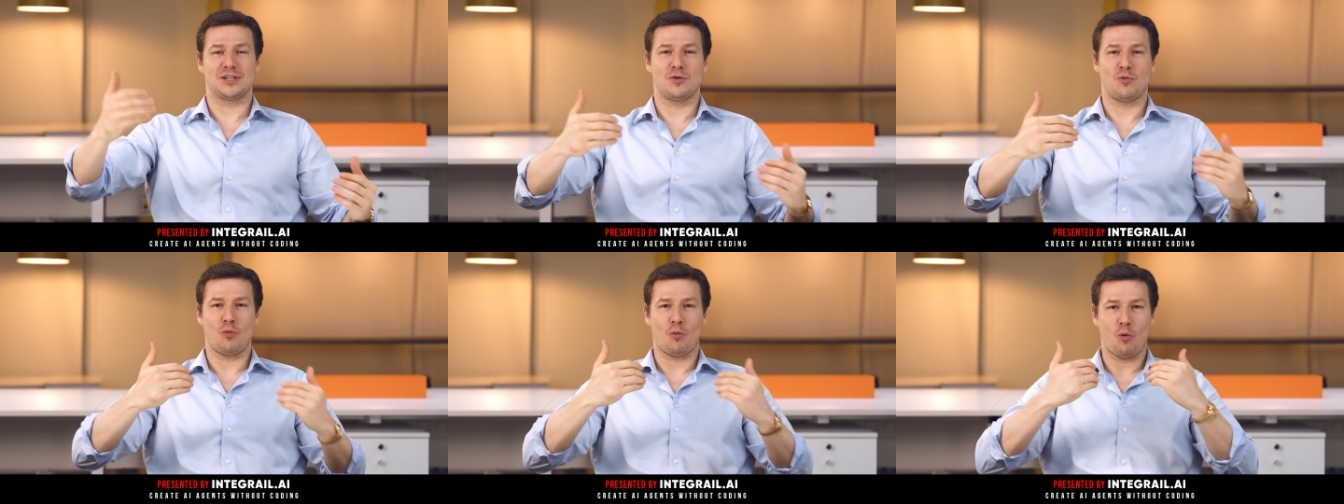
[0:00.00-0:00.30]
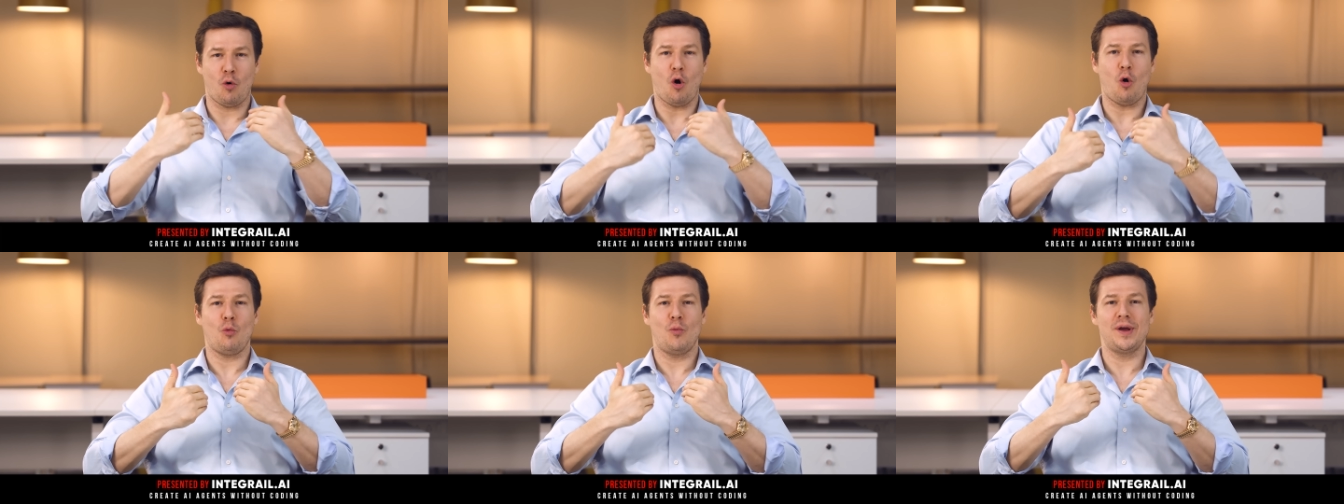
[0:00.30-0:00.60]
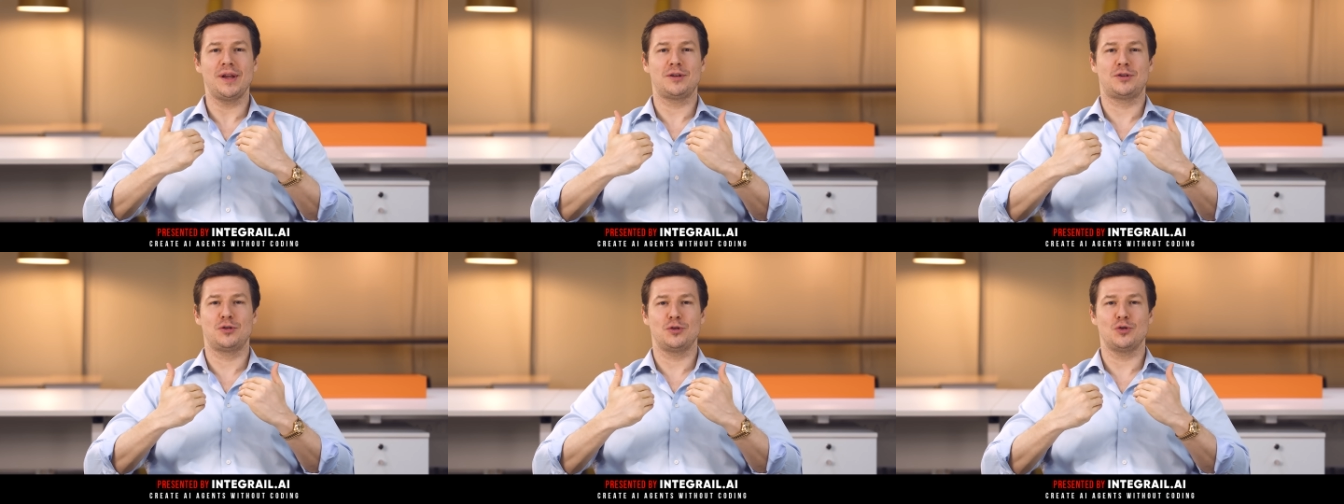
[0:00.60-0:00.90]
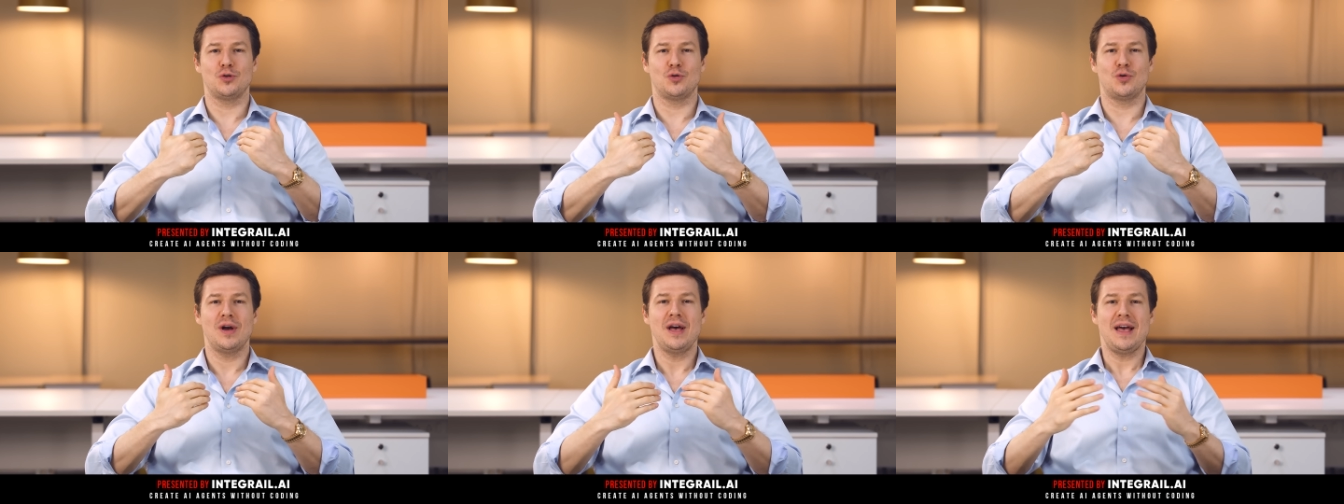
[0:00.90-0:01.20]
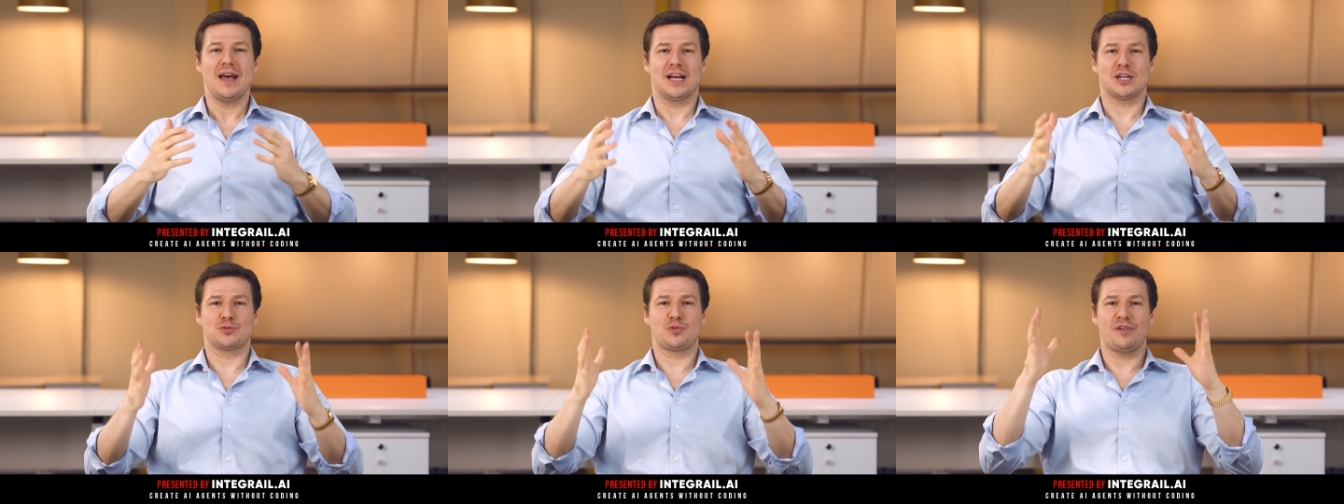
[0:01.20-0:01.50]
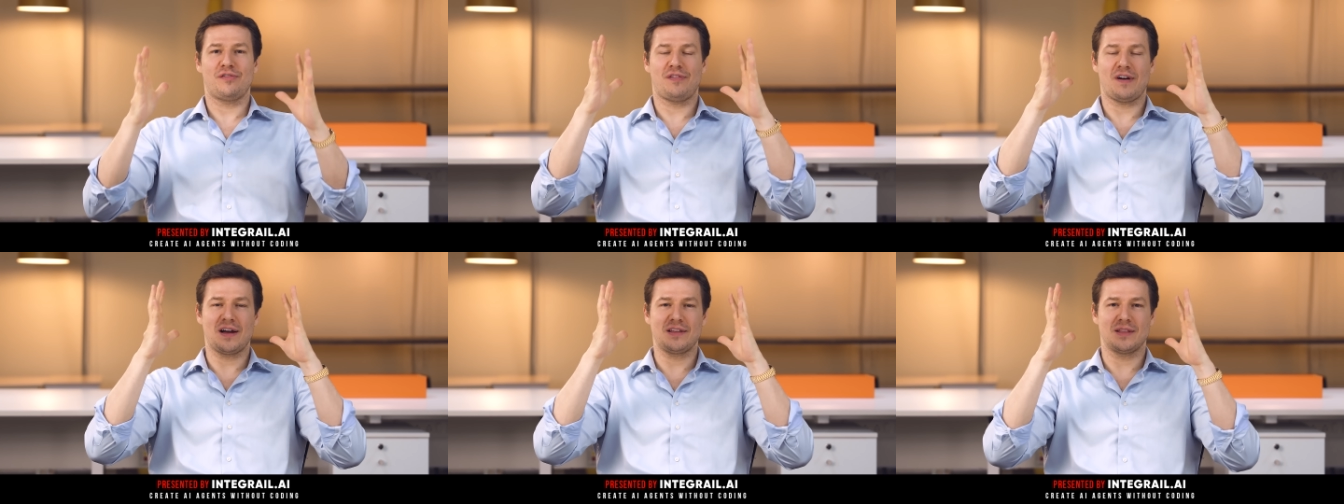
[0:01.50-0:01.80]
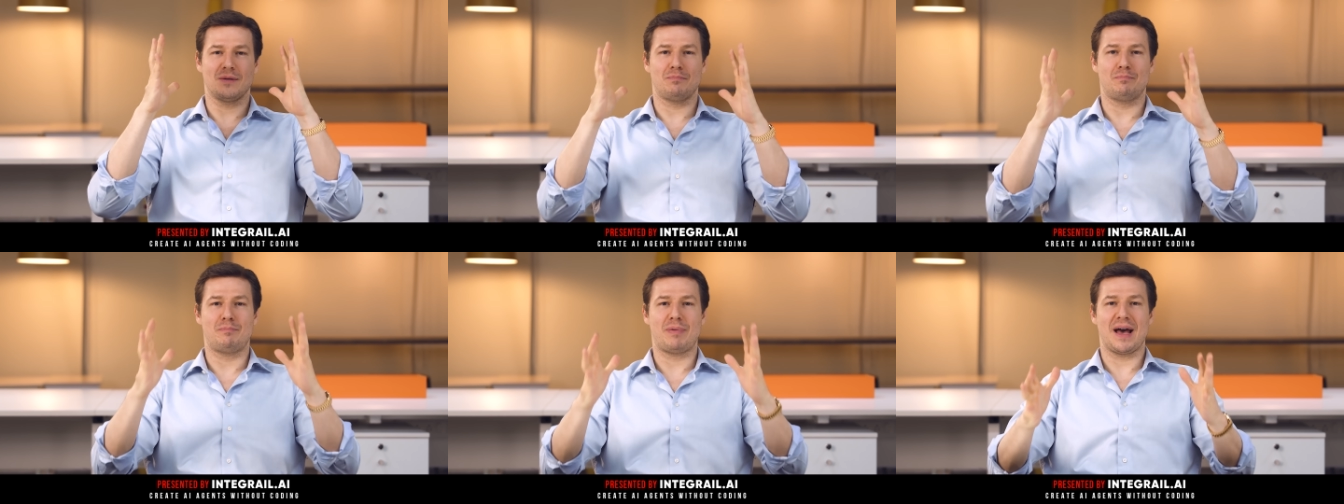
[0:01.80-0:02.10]
And what we do is we find
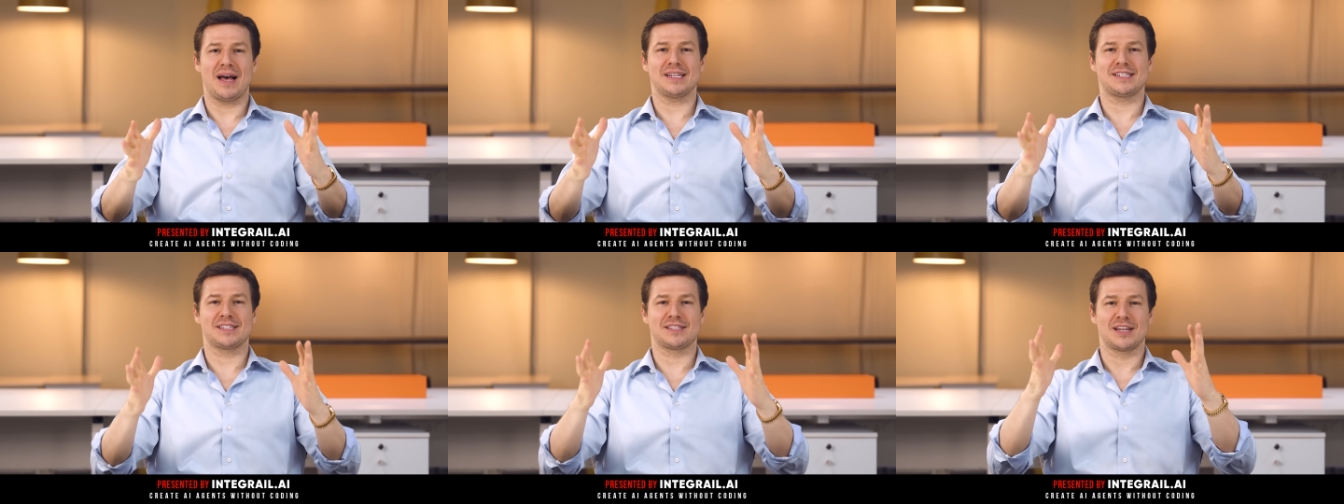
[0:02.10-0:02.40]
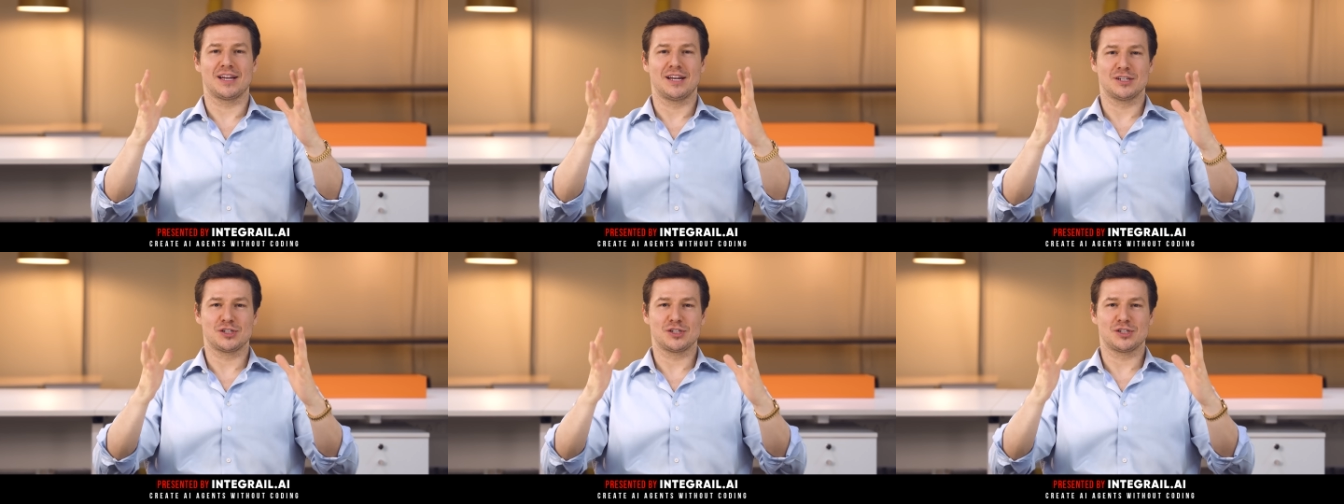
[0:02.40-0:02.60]
the best